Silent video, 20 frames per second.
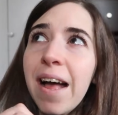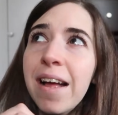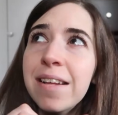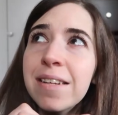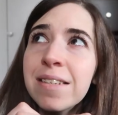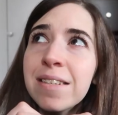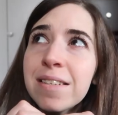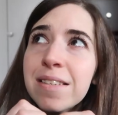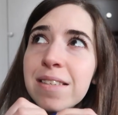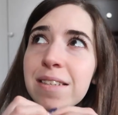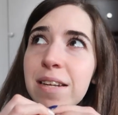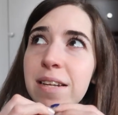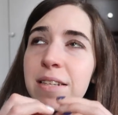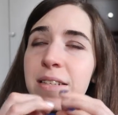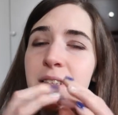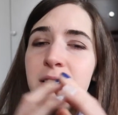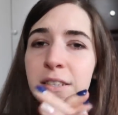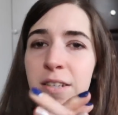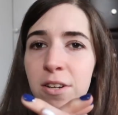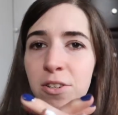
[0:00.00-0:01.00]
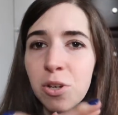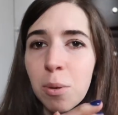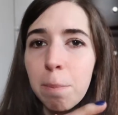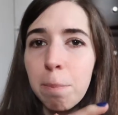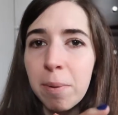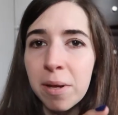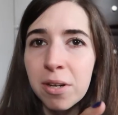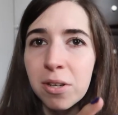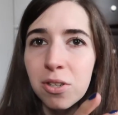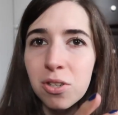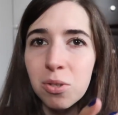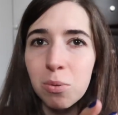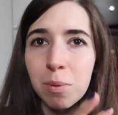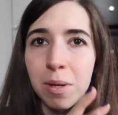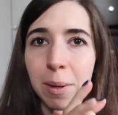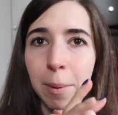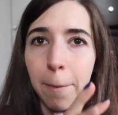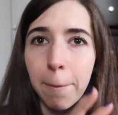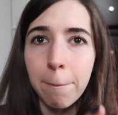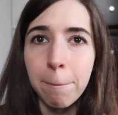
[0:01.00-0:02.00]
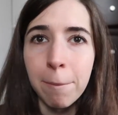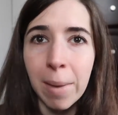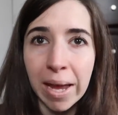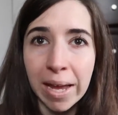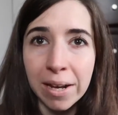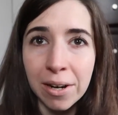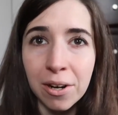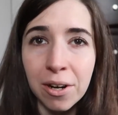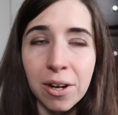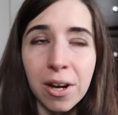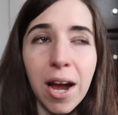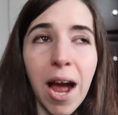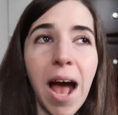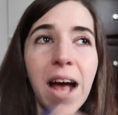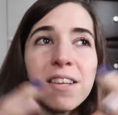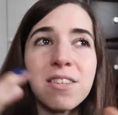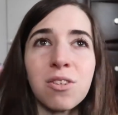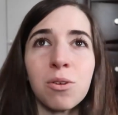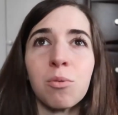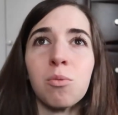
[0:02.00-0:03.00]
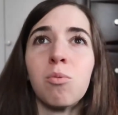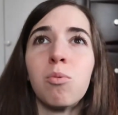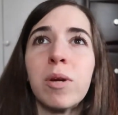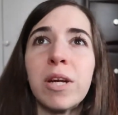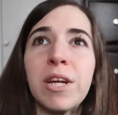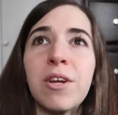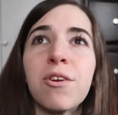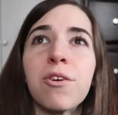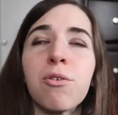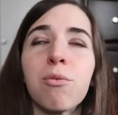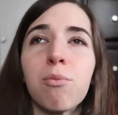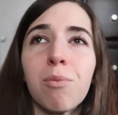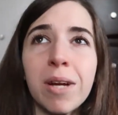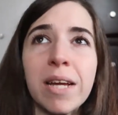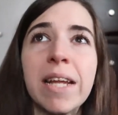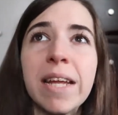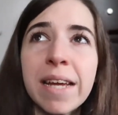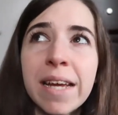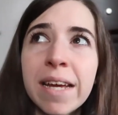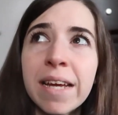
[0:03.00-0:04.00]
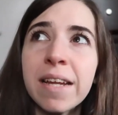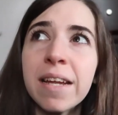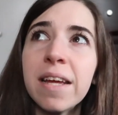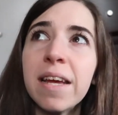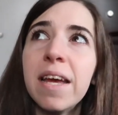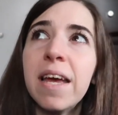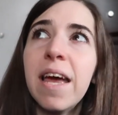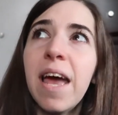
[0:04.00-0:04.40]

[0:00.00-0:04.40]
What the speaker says: ends in such a bittersweet manner as a reader reading it,